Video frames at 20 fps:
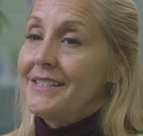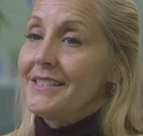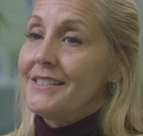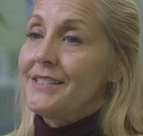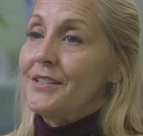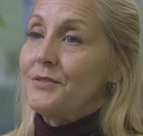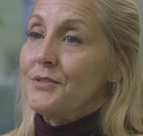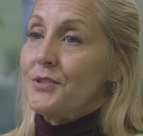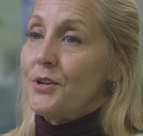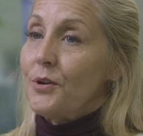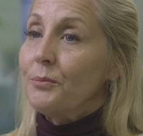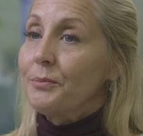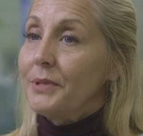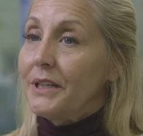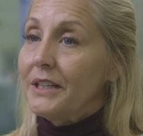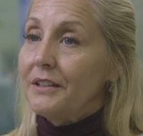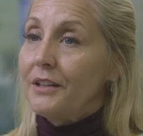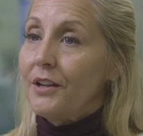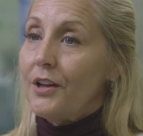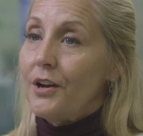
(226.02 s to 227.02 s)
So don't be
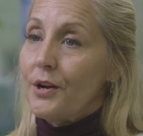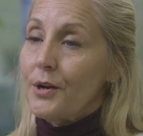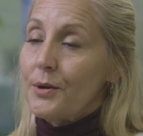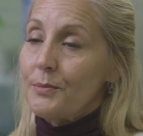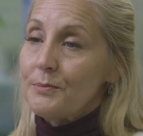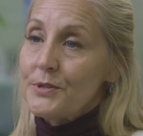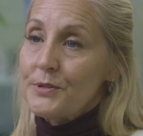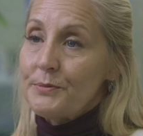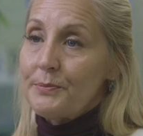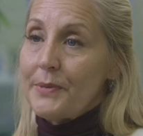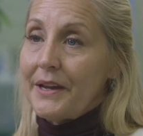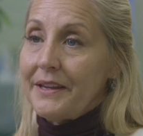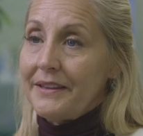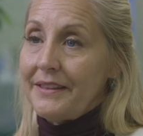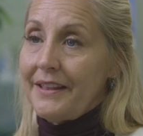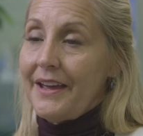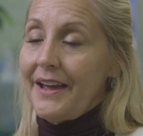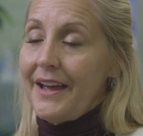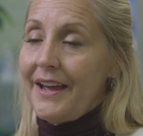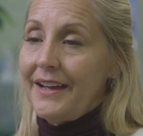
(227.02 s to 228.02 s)
alarmed by
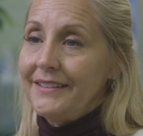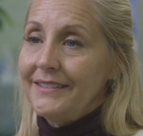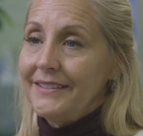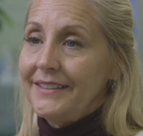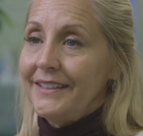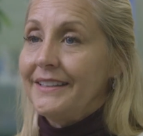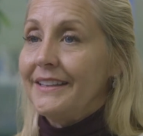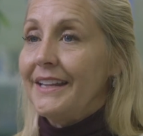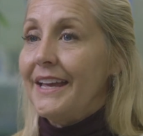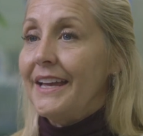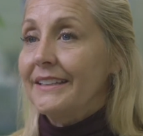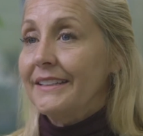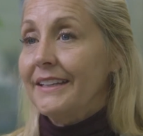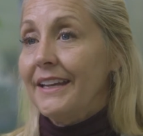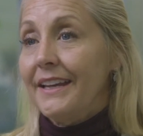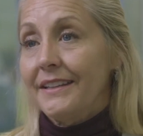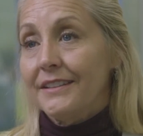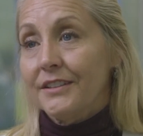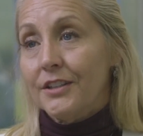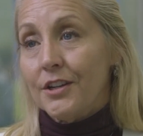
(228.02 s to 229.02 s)
that. And that
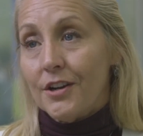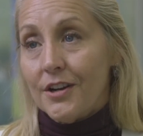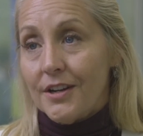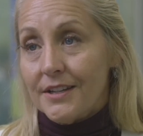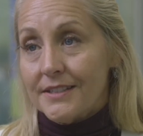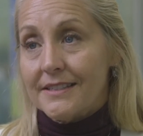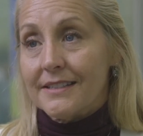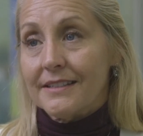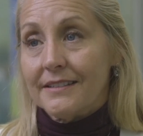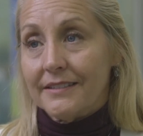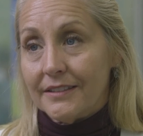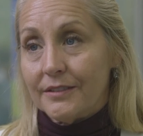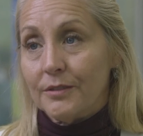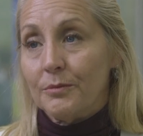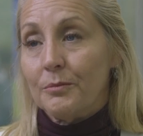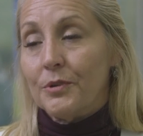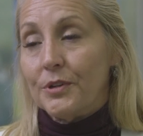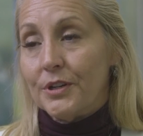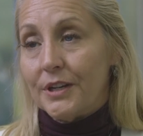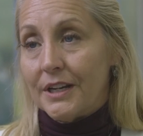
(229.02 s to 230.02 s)
can cause a little
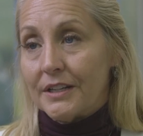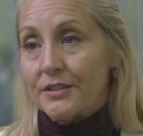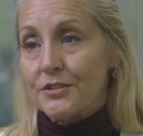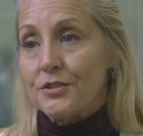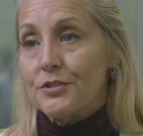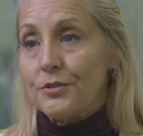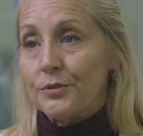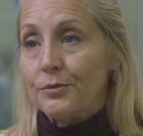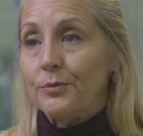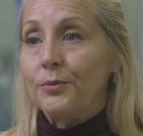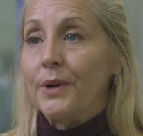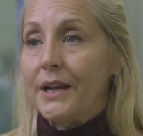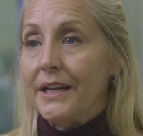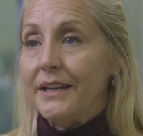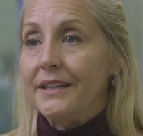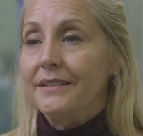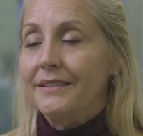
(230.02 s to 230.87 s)
more extra weight,